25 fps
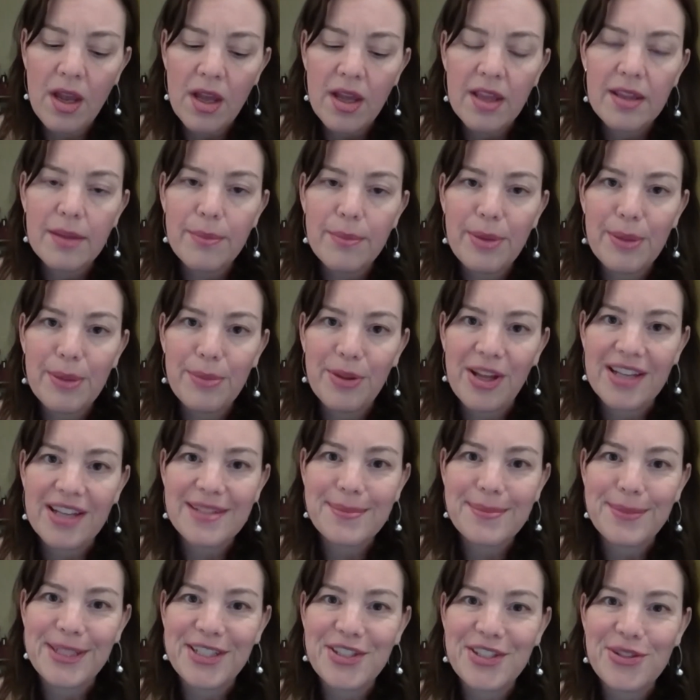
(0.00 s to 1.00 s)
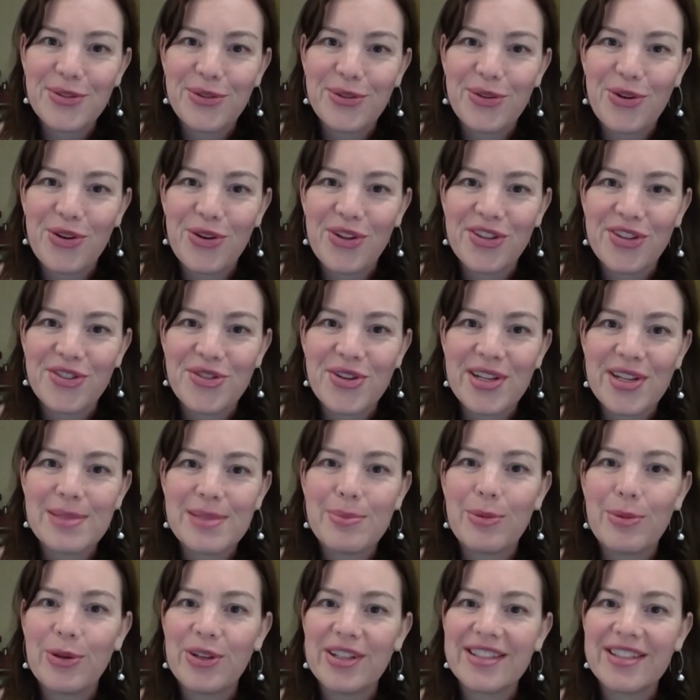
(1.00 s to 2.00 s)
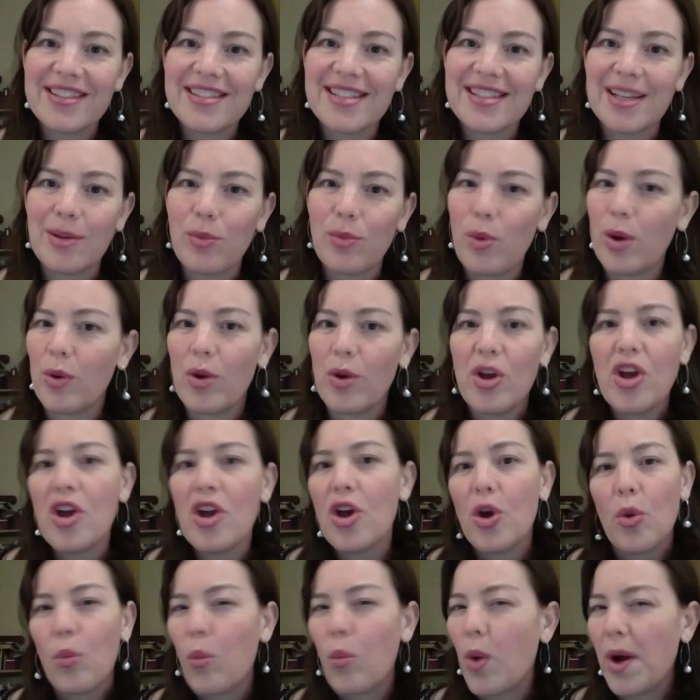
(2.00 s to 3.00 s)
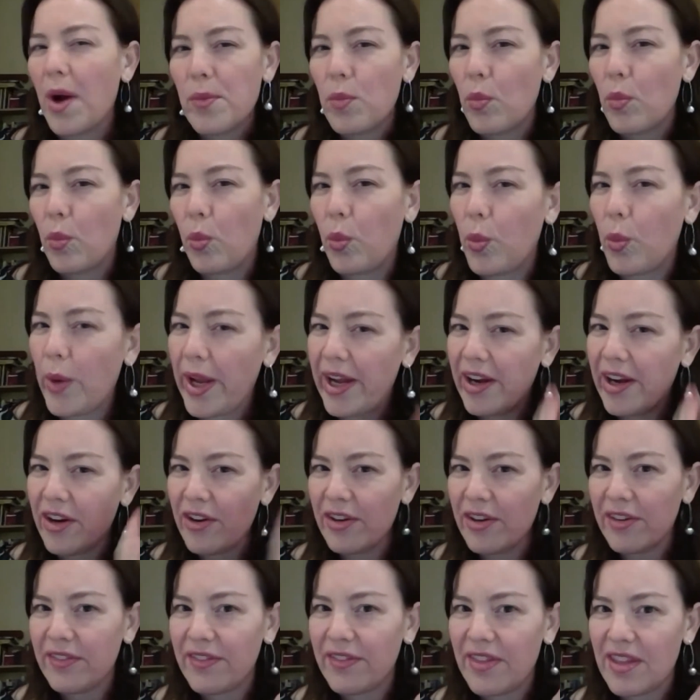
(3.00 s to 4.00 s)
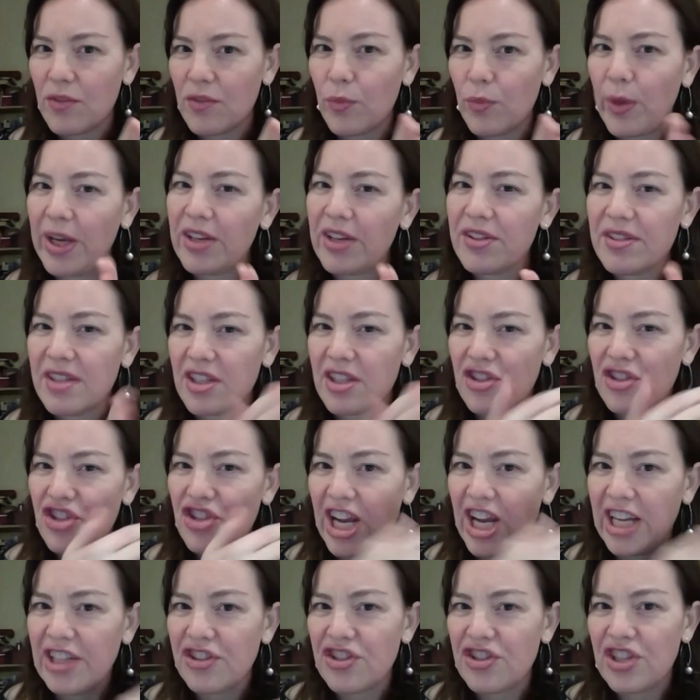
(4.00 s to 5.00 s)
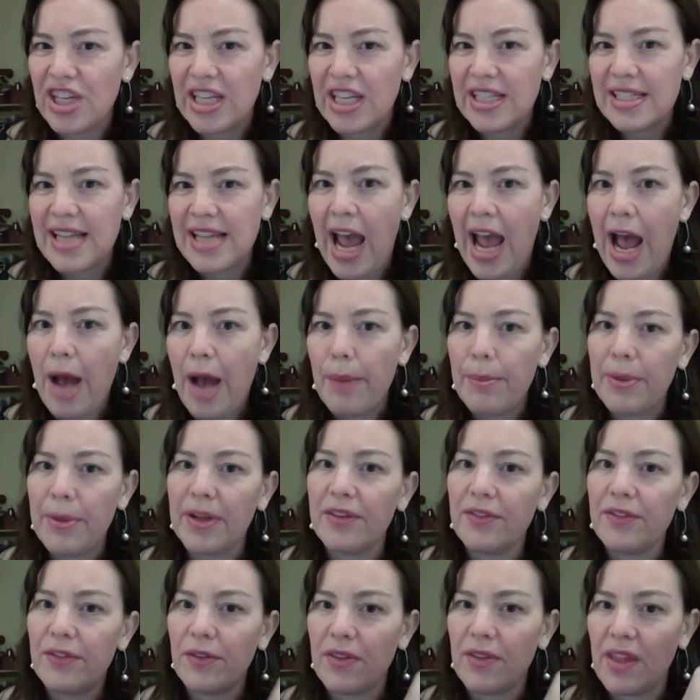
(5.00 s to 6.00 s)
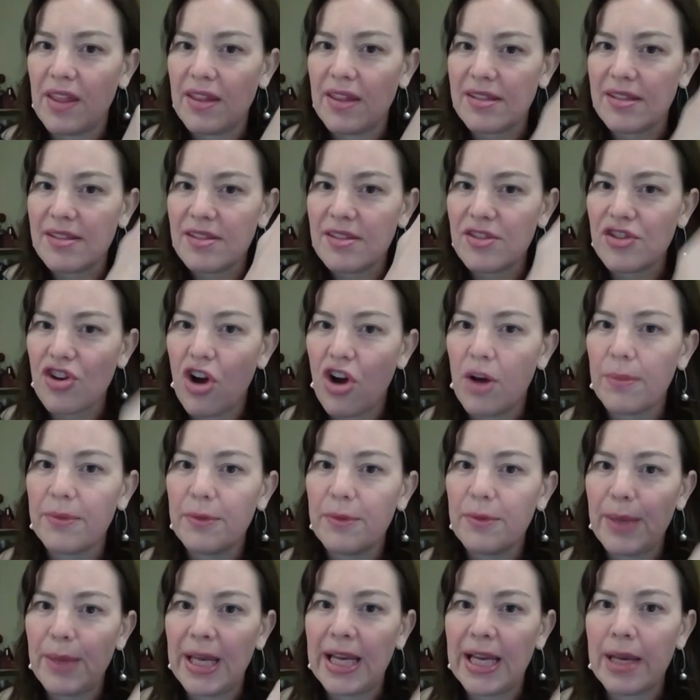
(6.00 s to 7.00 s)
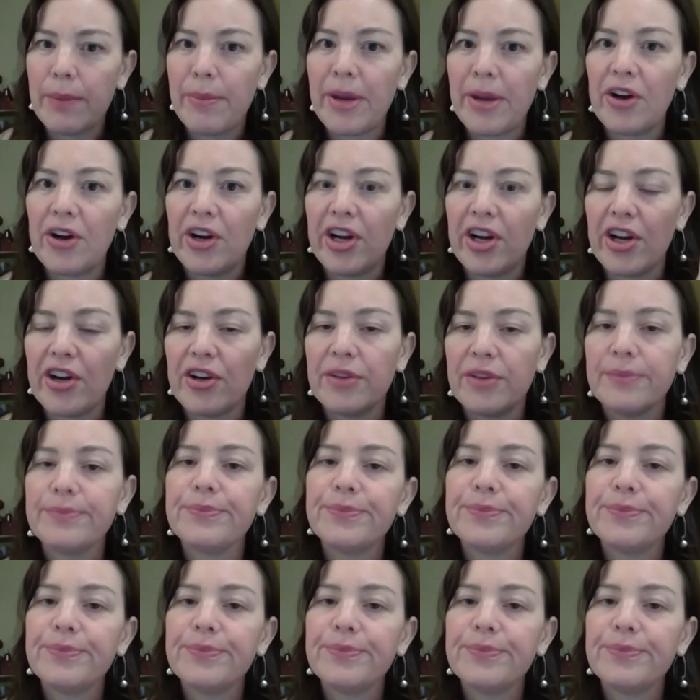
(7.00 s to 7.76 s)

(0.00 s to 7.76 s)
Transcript: people I speak to at Auckland Transport and see where does the change need to happen so that this stops being a barrier.